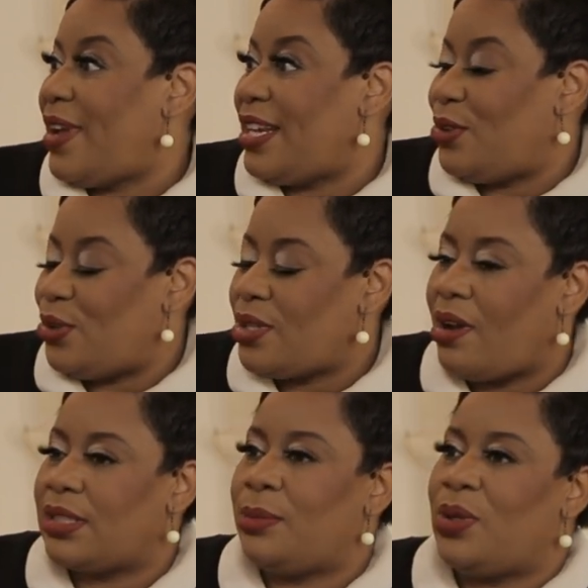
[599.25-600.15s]
I know mm-hmm. you
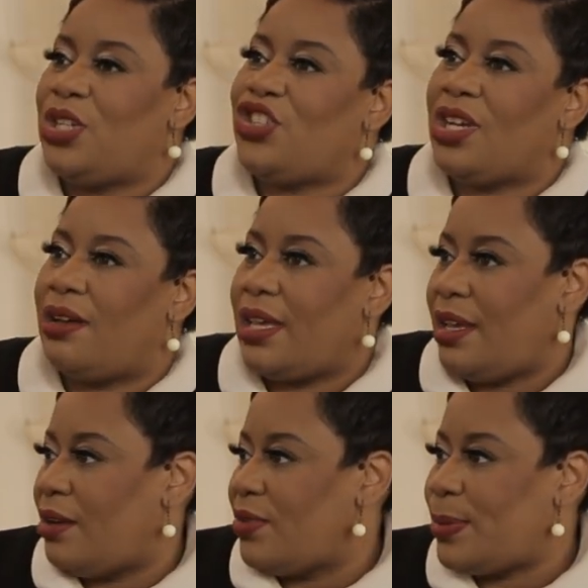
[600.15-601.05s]
talked about the
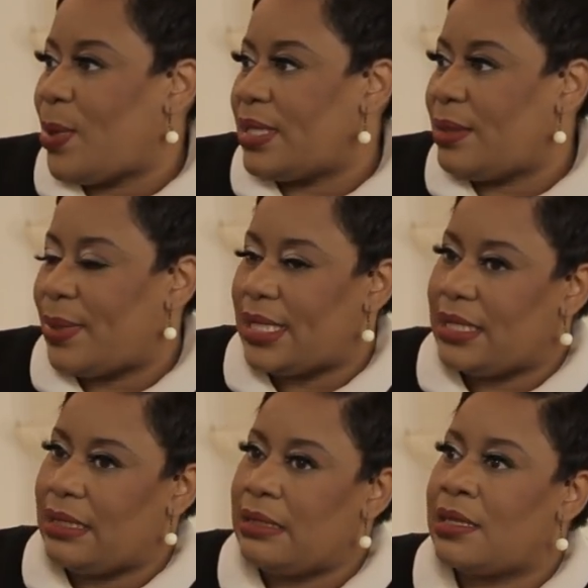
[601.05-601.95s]
childcare
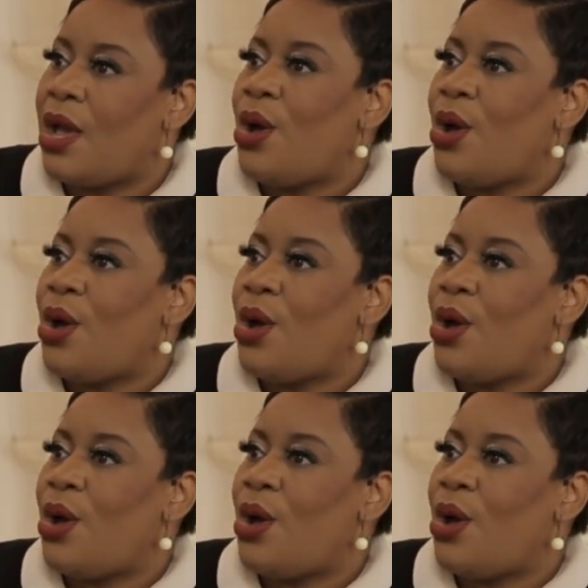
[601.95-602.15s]
responsibilities.